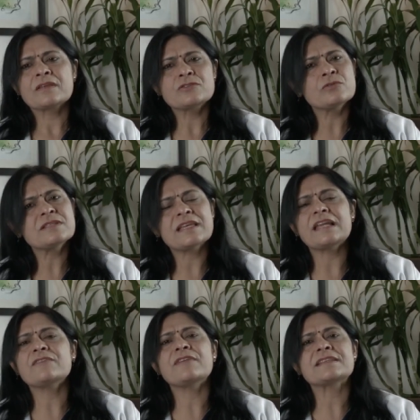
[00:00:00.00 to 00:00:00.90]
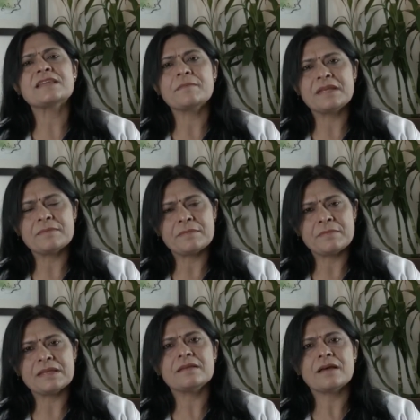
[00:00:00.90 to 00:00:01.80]
So the side effects are
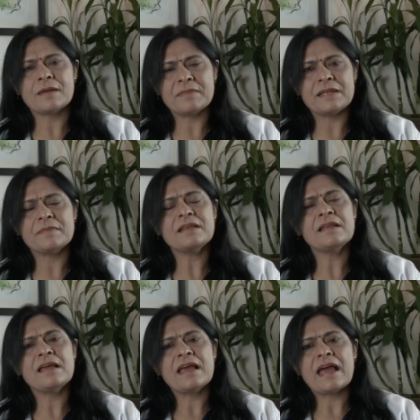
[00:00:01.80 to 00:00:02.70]
minimal,